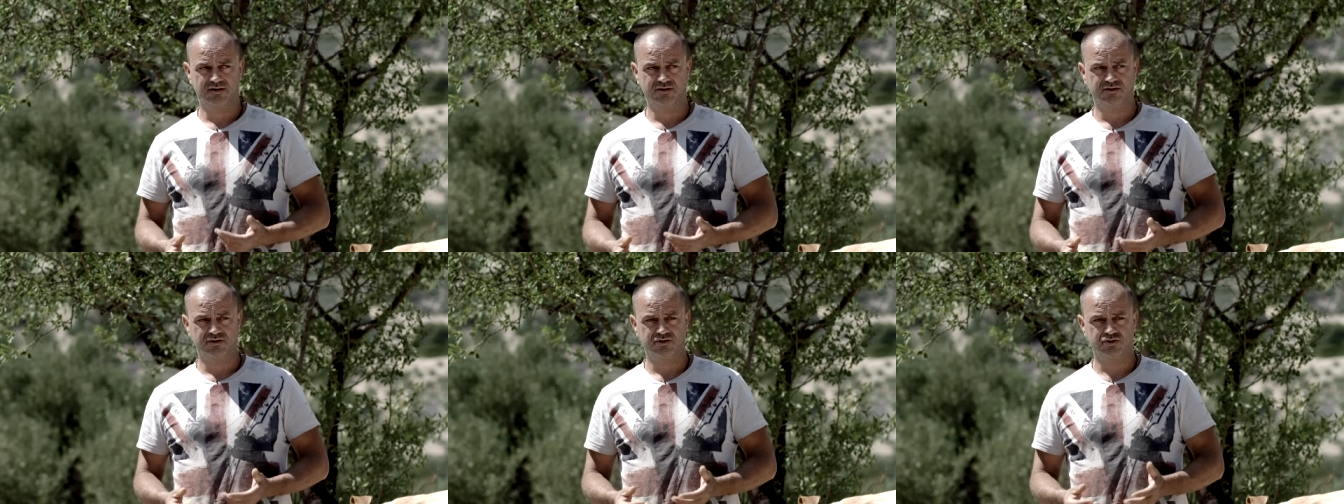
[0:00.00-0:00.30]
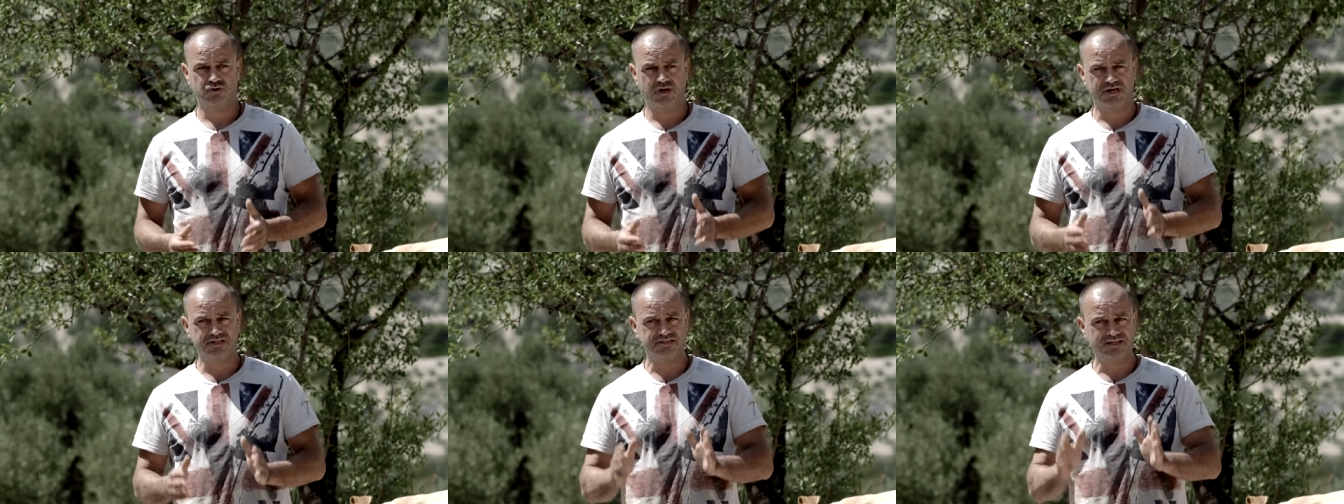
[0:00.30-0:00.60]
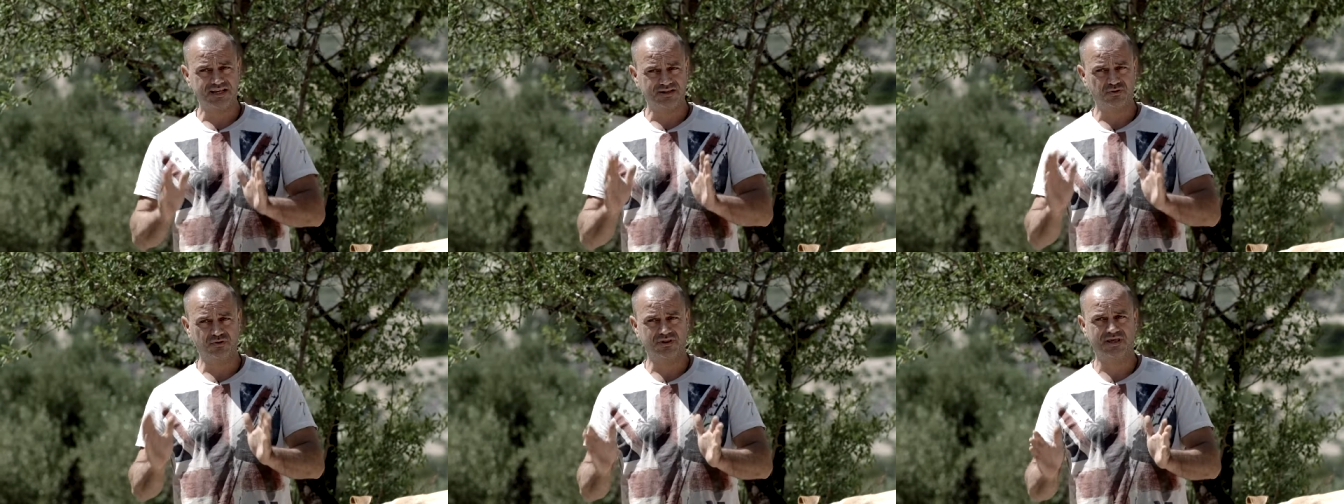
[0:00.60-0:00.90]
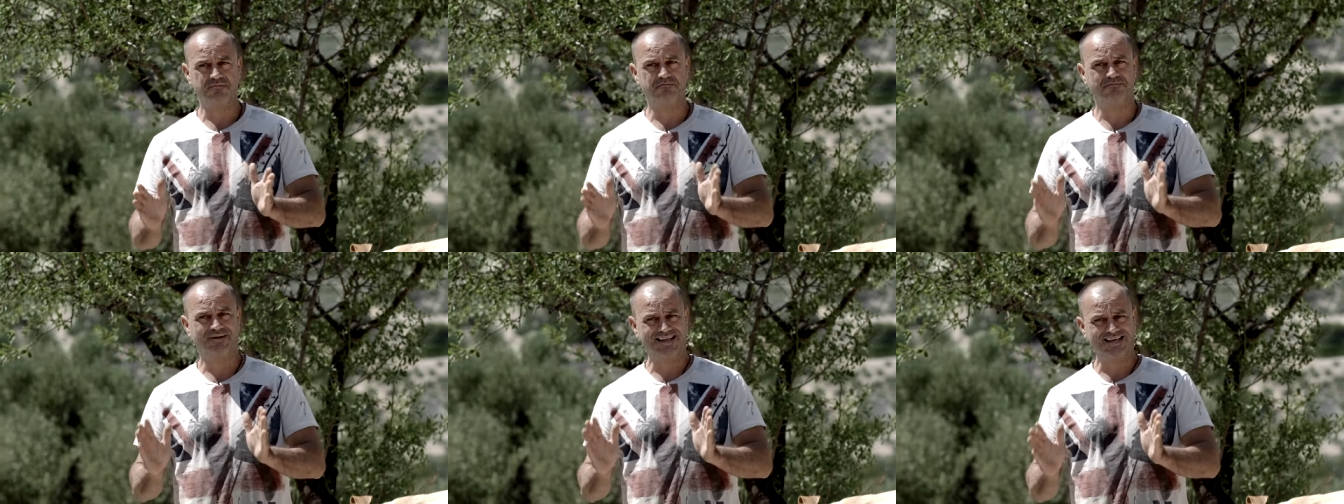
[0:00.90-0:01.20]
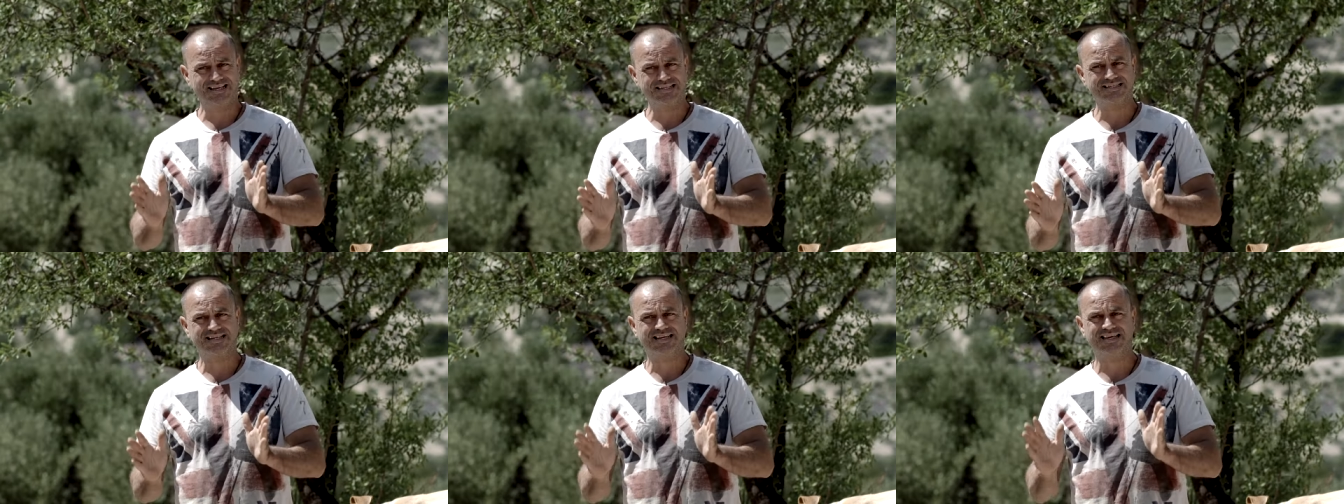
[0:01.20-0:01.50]
So I said to them,
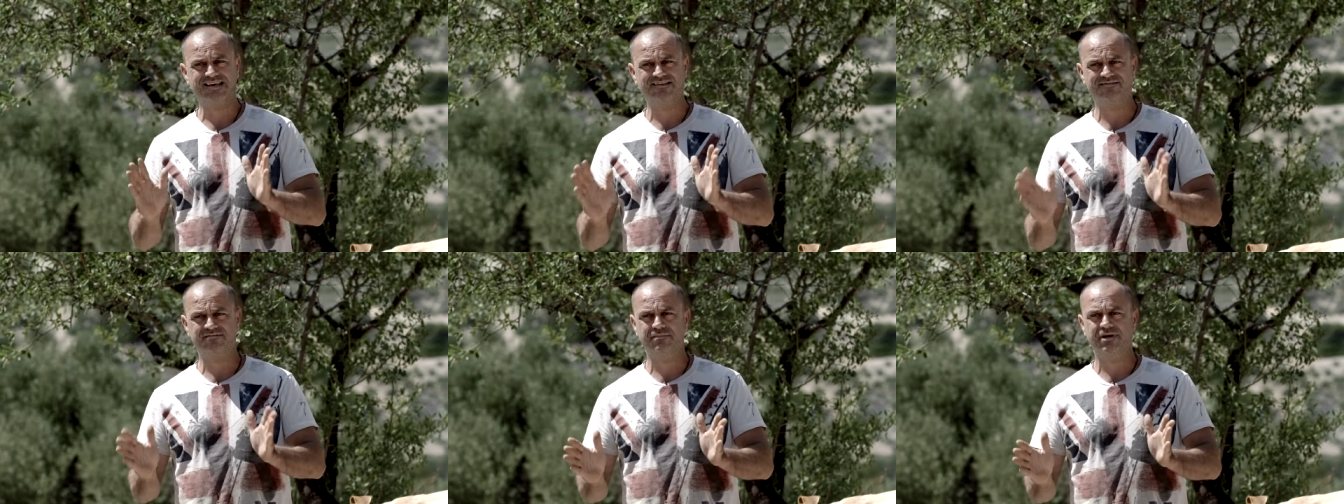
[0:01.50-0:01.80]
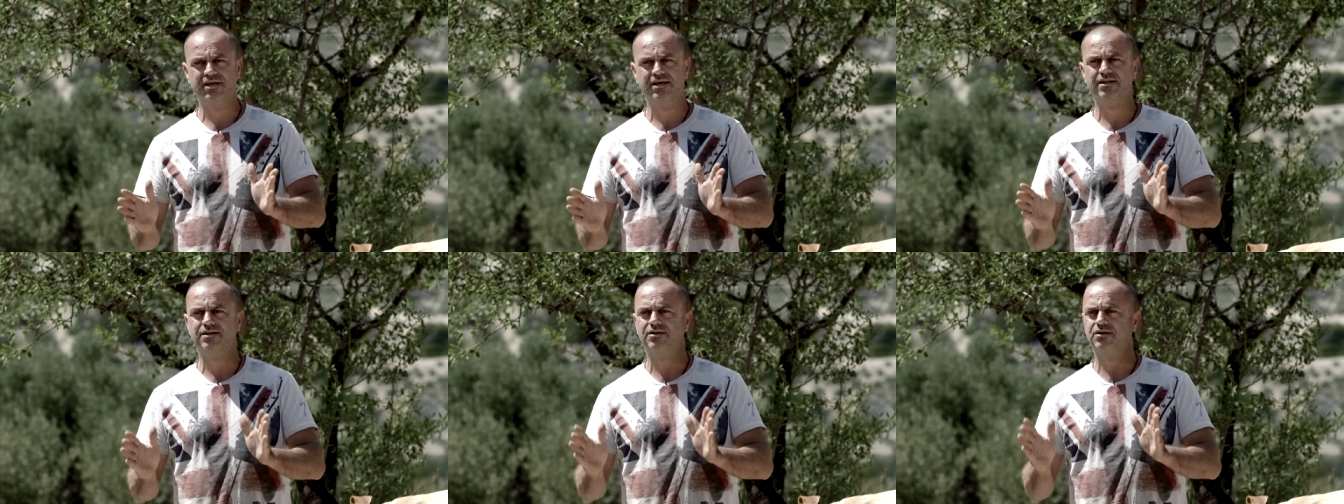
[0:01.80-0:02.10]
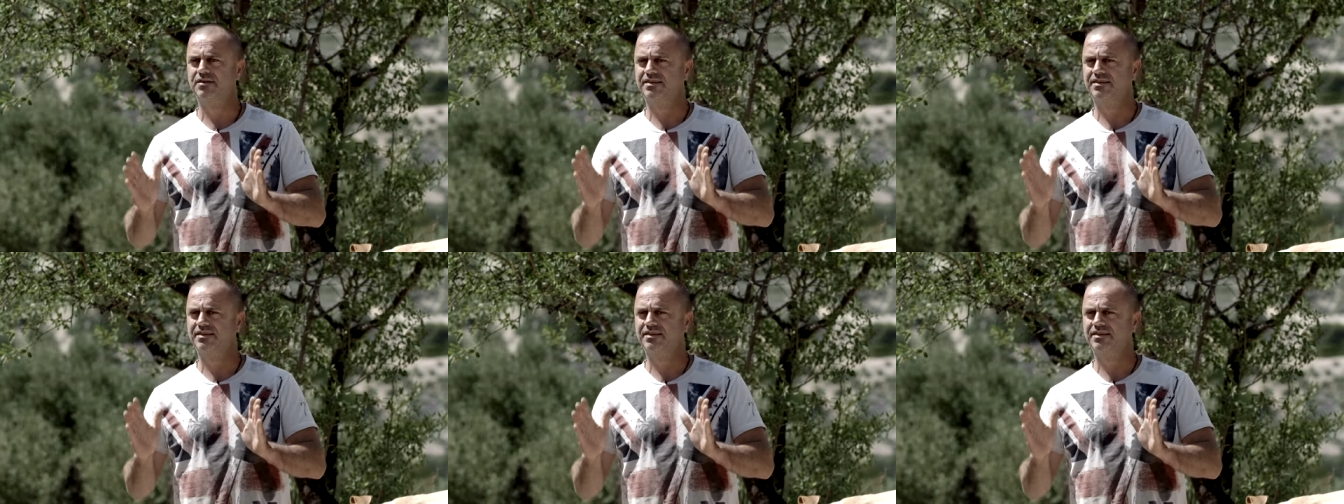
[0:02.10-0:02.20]
please give me